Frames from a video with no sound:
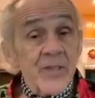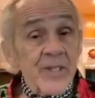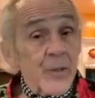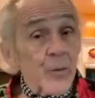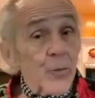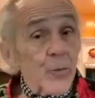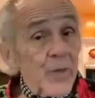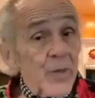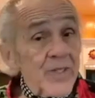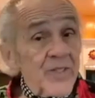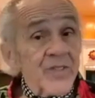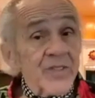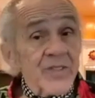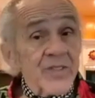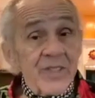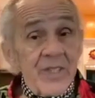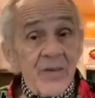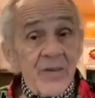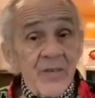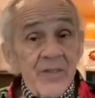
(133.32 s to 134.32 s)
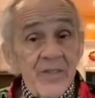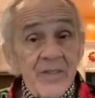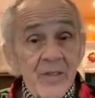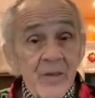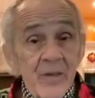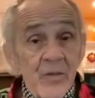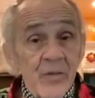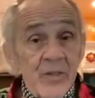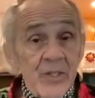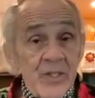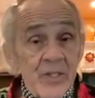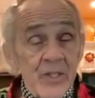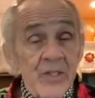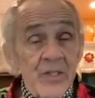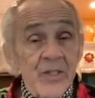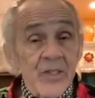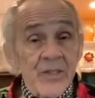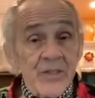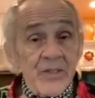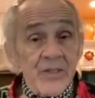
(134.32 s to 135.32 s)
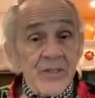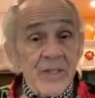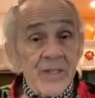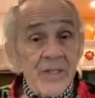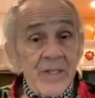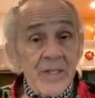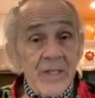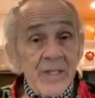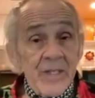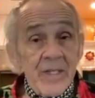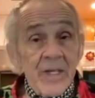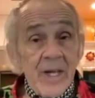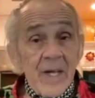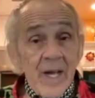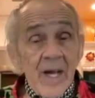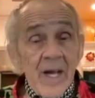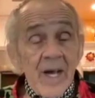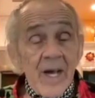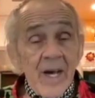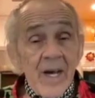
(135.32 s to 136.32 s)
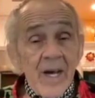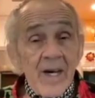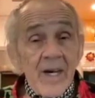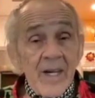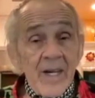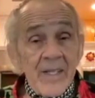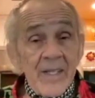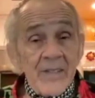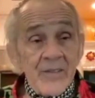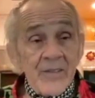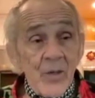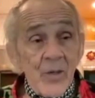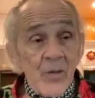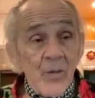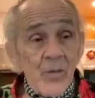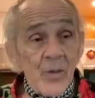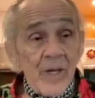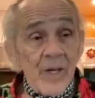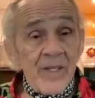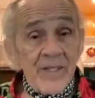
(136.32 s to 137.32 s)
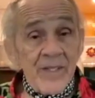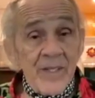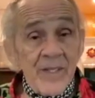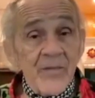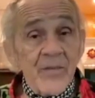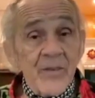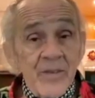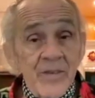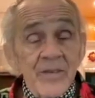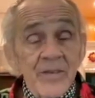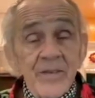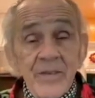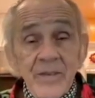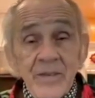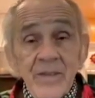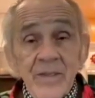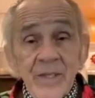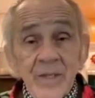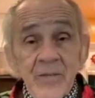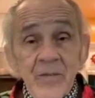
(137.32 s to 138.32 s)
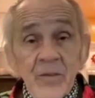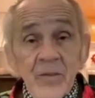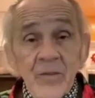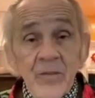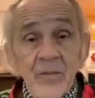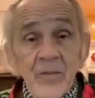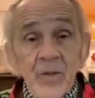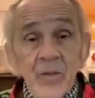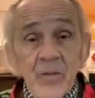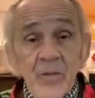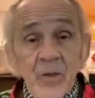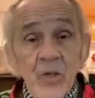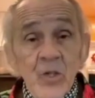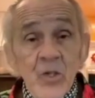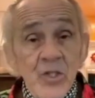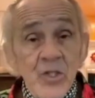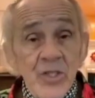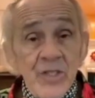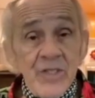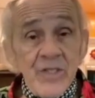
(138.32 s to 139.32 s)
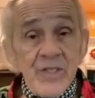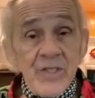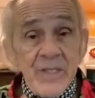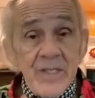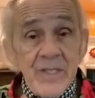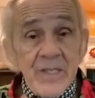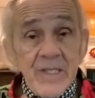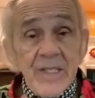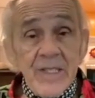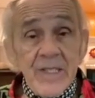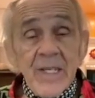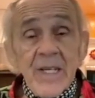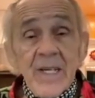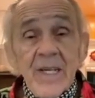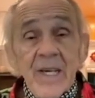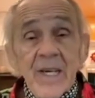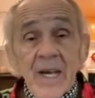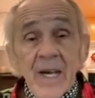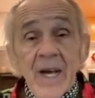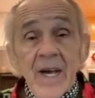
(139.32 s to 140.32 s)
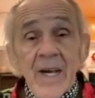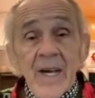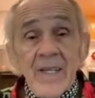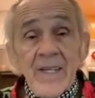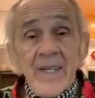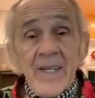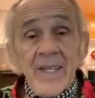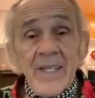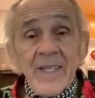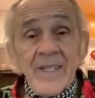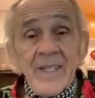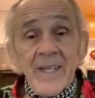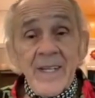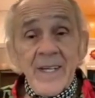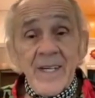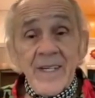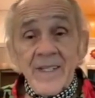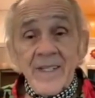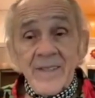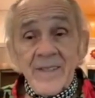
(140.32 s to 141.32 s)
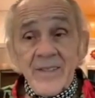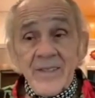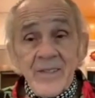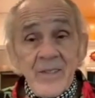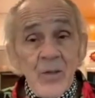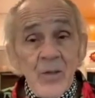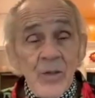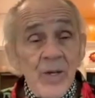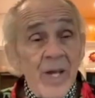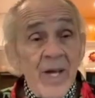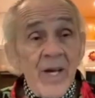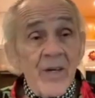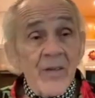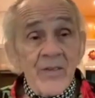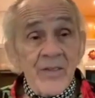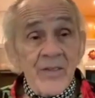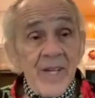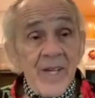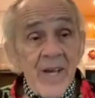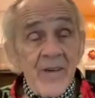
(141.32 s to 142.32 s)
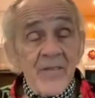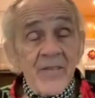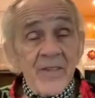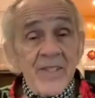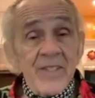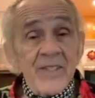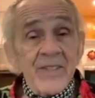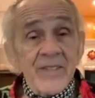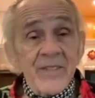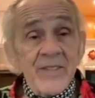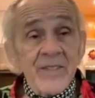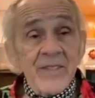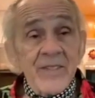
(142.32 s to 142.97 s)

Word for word: iterations of it over the years. Uh, and so we had different, different versions. And, and uh, so now to have this,